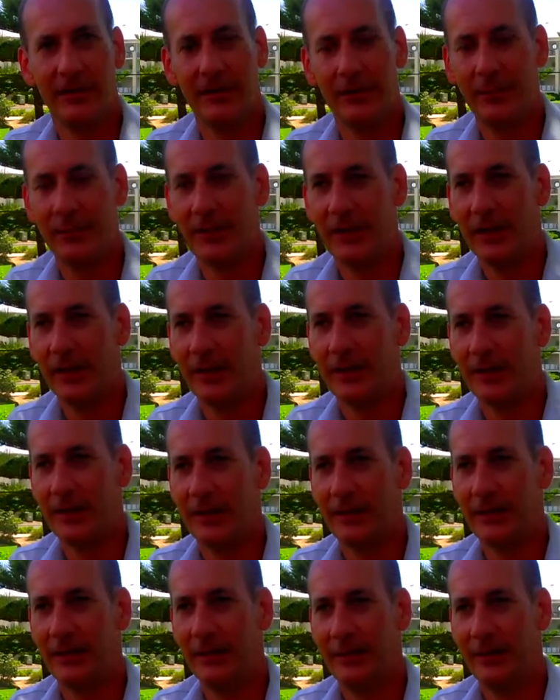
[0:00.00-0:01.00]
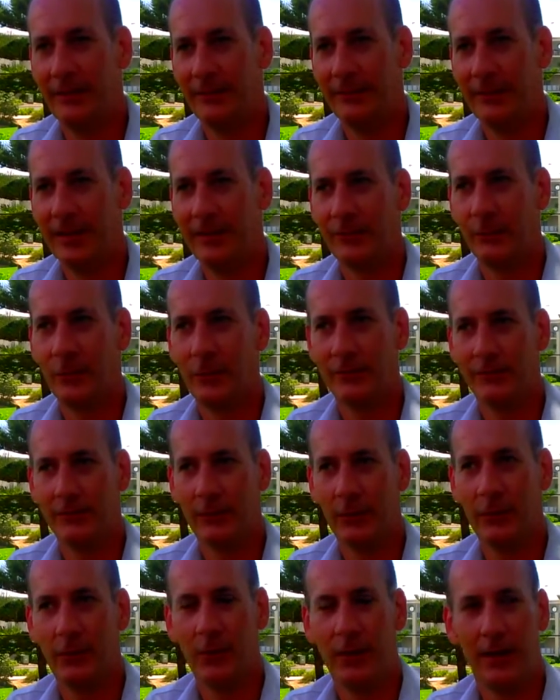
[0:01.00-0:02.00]
but if that's what's
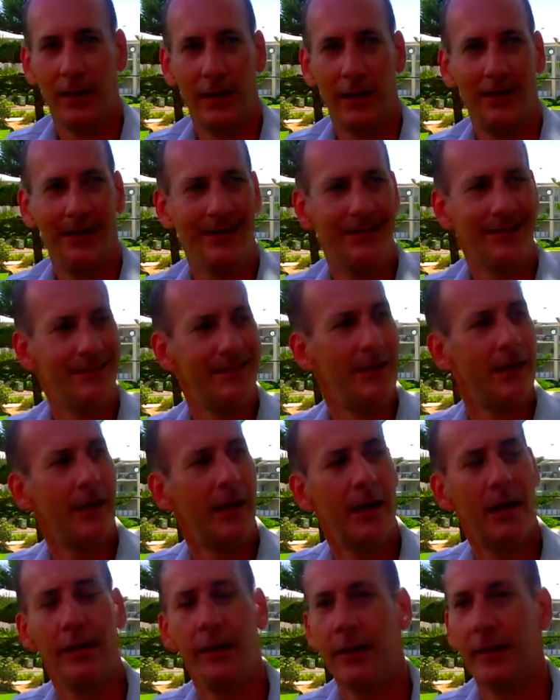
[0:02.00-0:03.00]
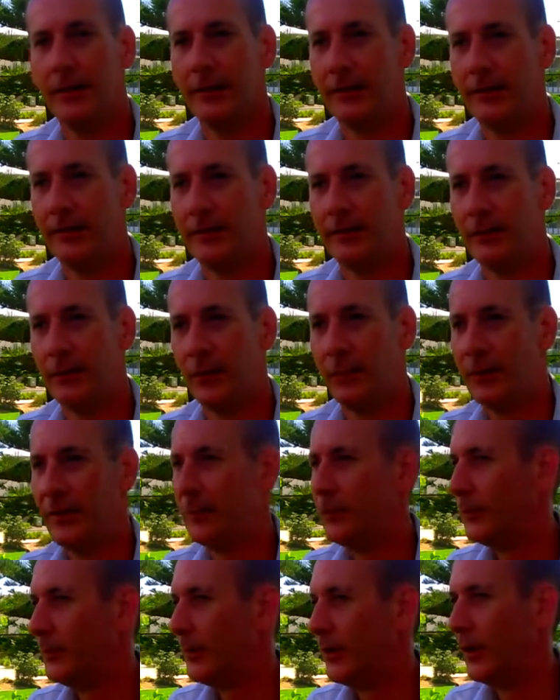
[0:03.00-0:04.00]
required, at least you know that you've got
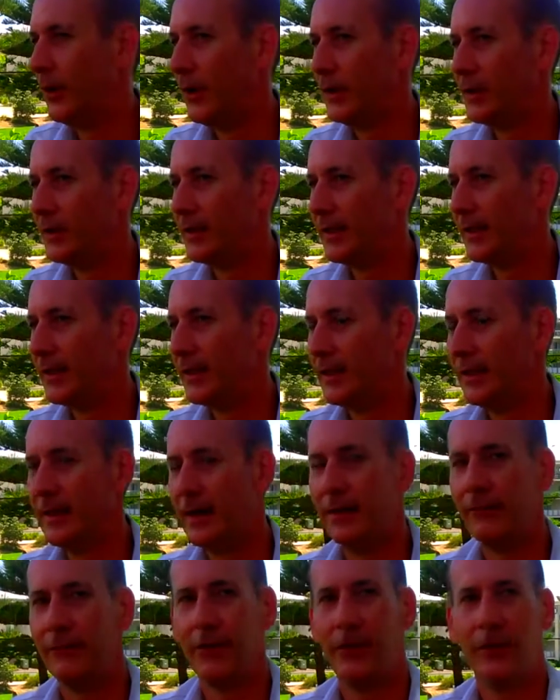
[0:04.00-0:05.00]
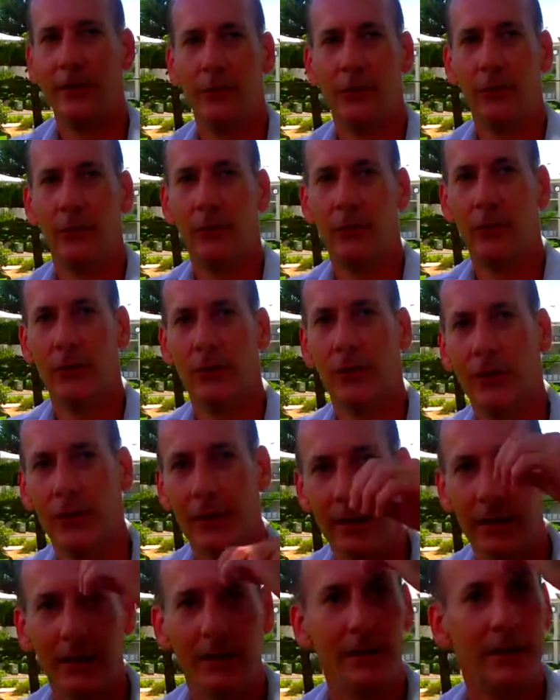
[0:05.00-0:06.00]
people behind you that can cover you, or
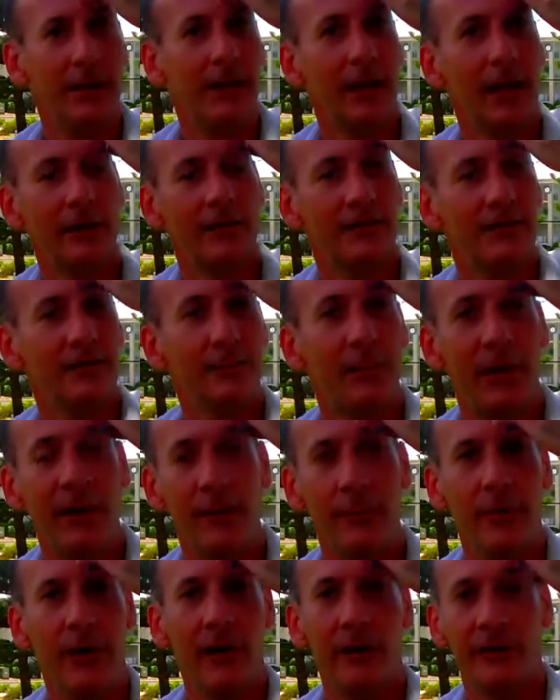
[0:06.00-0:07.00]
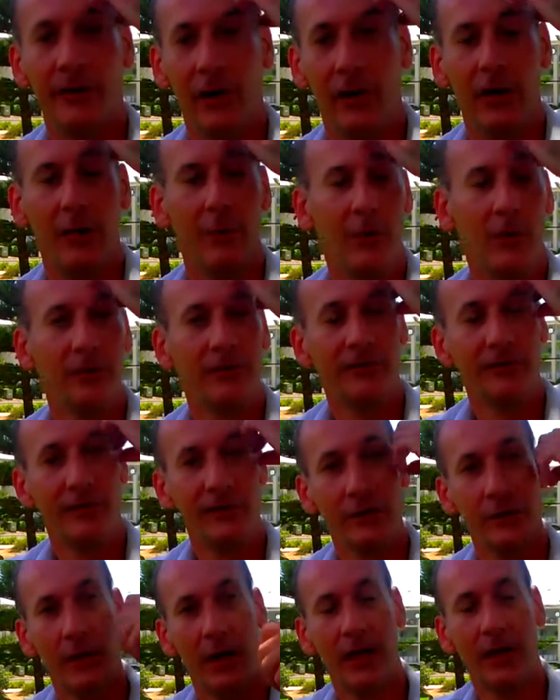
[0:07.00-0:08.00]
you know, just spend a bit of time on a
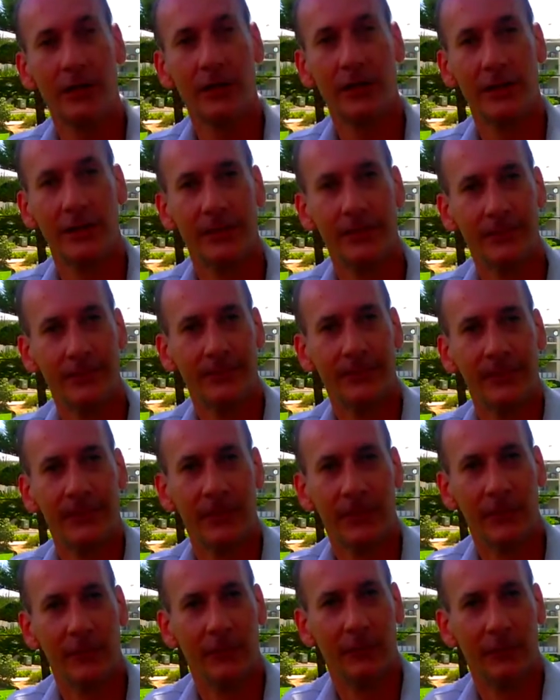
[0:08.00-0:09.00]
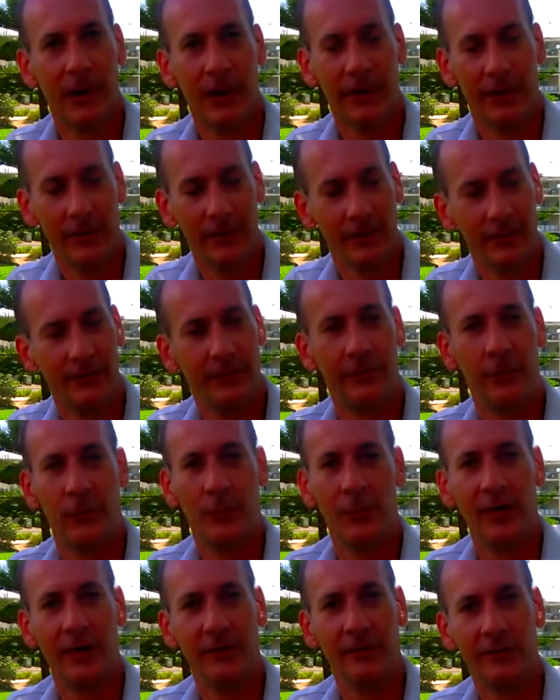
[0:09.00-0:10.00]
situation rather than just
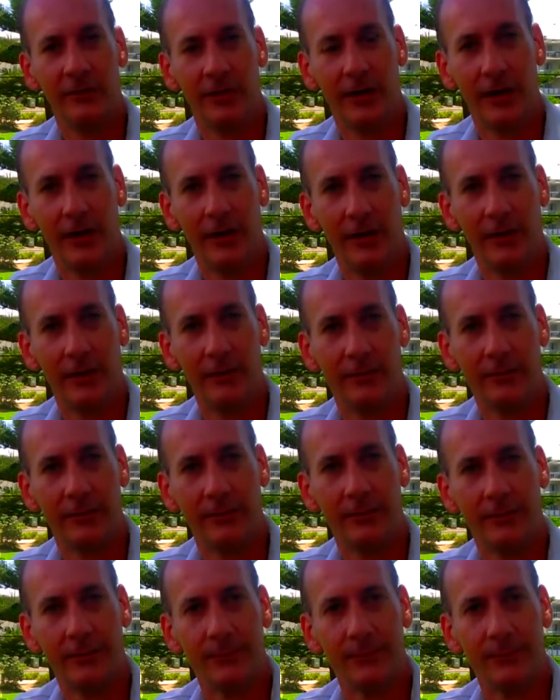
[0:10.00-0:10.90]
fobbing it straight off. Yeah,